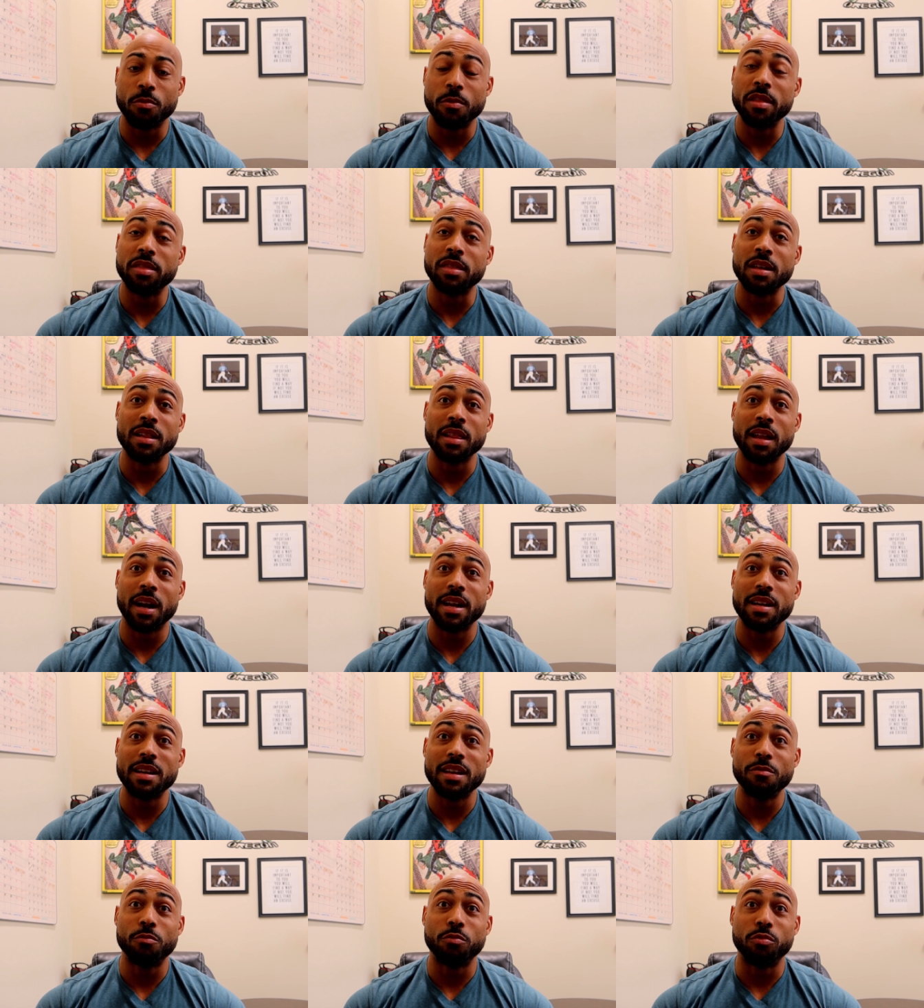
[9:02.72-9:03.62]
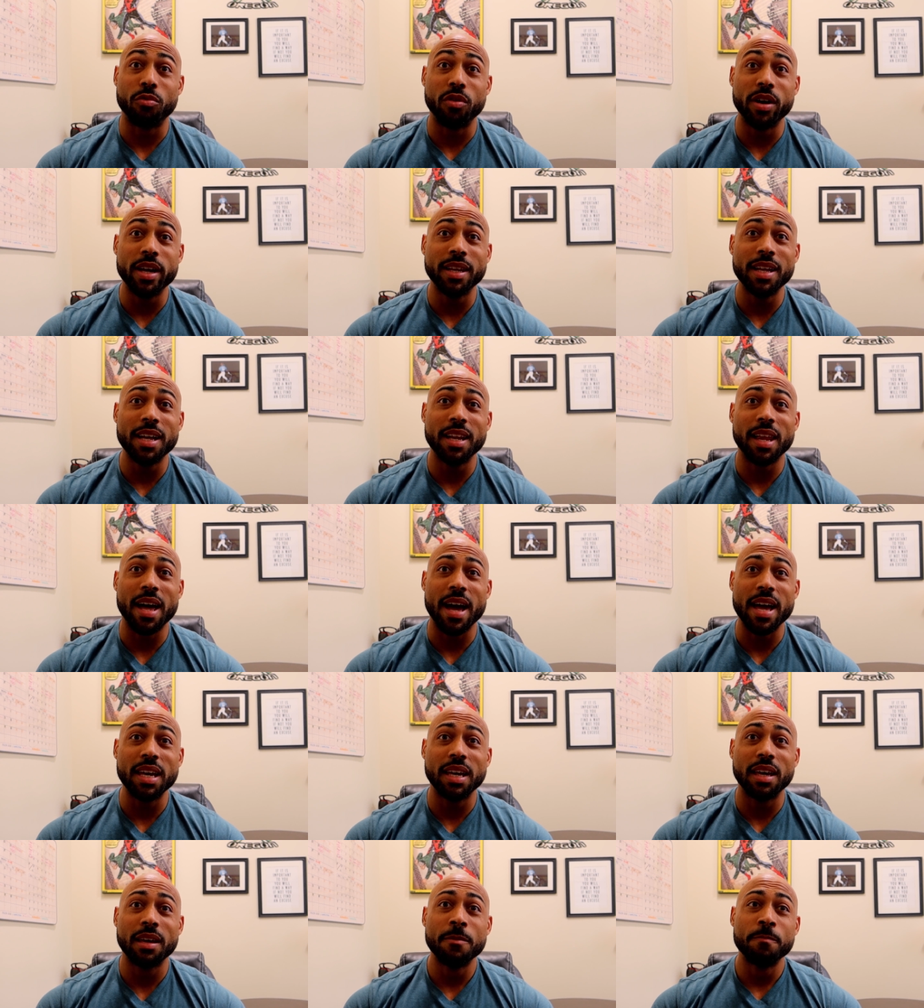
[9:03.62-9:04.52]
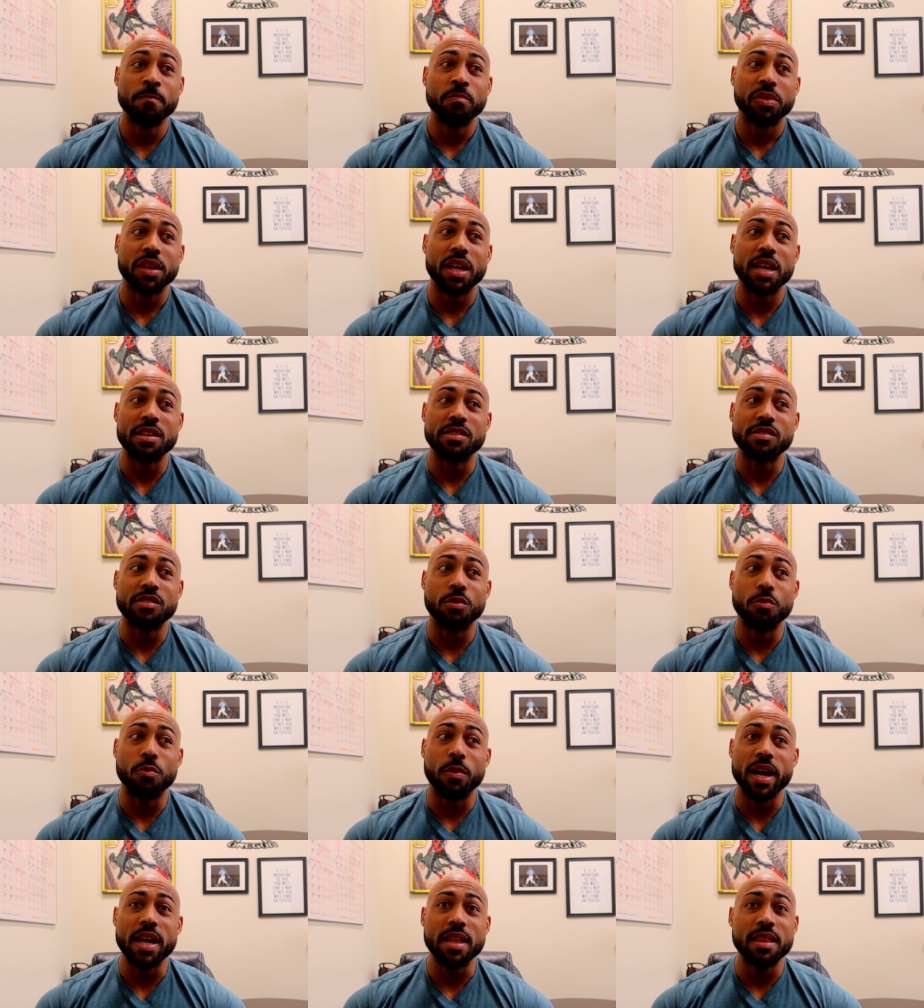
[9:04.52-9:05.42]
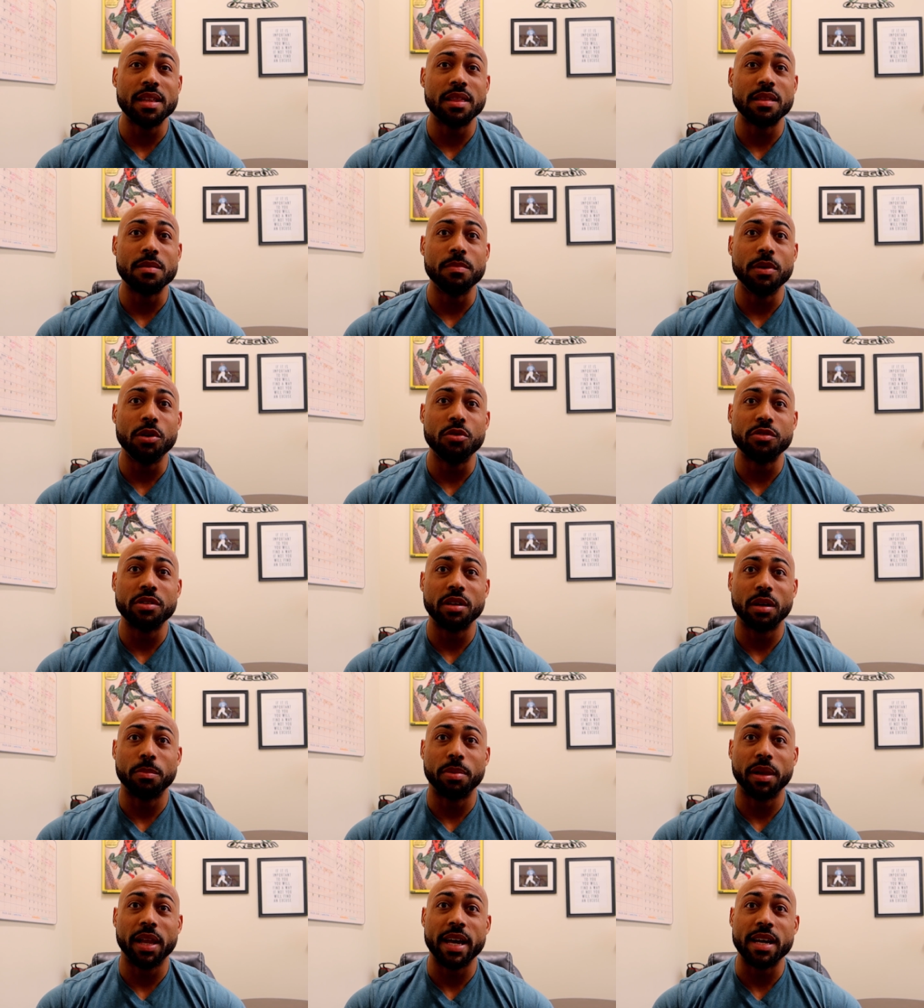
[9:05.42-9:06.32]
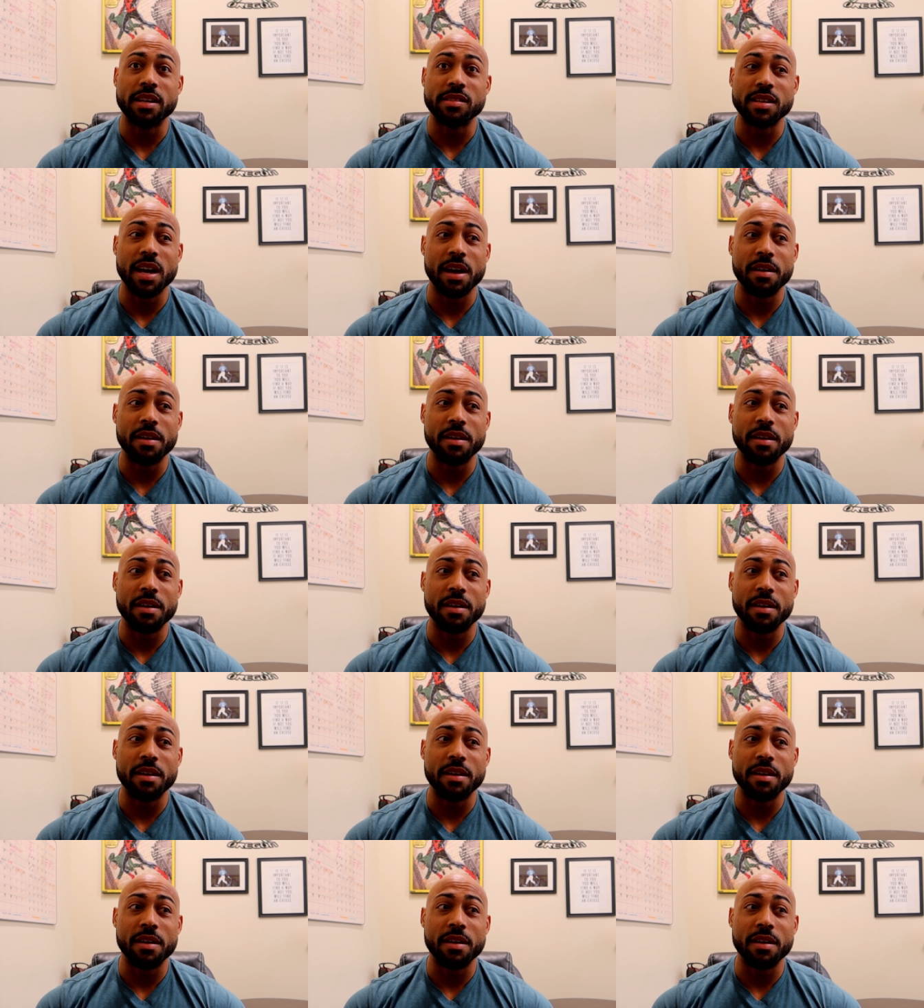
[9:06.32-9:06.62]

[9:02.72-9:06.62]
one thing that I did really like is the way that the music plays.